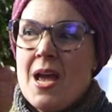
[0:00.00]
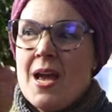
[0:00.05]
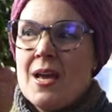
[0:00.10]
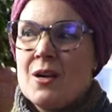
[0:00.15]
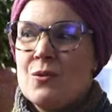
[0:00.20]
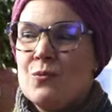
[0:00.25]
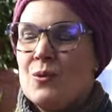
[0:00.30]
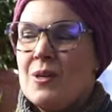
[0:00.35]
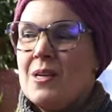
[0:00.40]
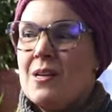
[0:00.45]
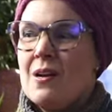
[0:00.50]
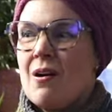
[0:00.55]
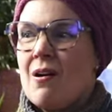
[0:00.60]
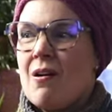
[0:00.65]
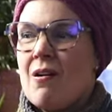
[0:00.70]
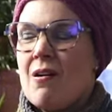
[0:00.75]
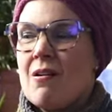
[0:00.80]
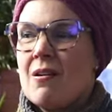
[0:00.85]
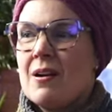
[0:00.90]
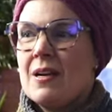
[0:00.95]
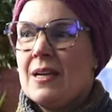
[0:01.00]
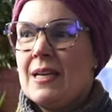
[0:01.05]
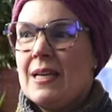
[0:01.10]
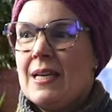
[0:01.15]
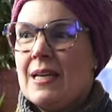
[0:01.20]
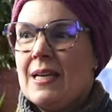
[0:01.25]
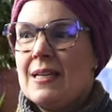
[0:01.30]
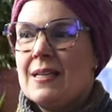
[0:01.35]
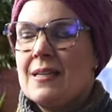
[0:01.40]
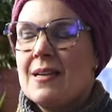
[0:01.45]
and we are
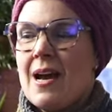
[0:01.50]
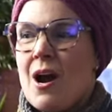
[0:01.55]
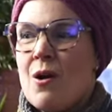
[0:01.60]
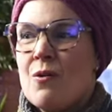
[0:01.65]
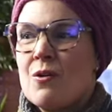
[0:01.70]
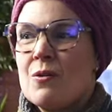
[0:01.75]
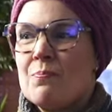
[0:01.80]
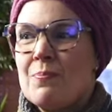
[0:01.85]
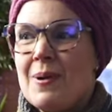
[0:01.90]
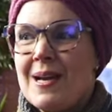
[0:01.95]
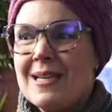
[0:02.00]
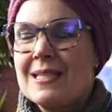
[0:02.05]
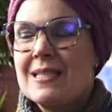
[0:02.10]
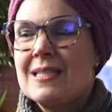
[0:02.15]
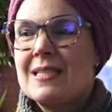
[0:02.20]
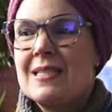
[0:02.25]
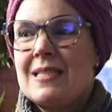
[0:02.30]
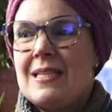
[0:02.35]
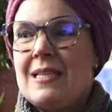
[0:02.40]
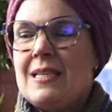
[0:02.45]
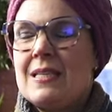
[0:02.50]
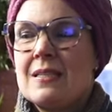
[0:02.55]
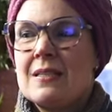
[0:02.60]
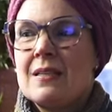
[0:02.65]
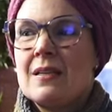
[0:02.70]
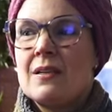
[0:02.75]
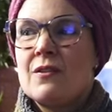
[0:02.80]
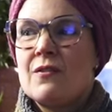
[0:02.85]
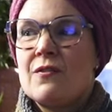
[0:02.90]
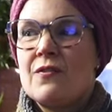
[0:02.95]
in our best
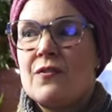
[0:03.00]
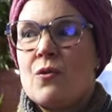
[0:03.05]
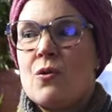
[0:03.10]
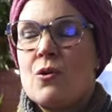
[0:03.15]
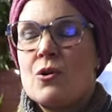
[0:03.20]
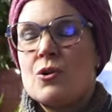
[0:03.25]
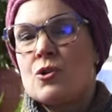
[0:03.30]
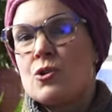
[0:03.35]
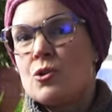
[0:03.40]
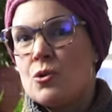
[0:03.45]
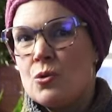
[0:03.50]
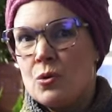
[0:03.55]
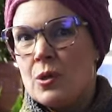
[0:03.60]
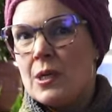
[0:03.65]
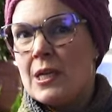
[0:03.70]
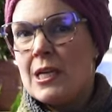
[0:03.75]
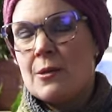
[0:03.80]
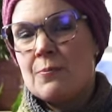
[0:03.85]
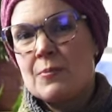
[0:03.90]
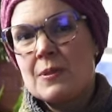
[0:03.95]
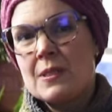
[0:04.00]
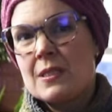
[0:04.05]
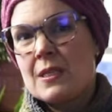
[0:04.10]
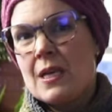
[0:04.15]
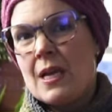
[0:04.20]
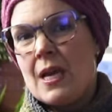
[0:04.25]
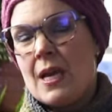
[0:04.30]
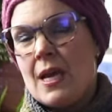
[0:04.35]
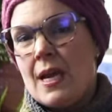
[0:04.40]
season for tulips.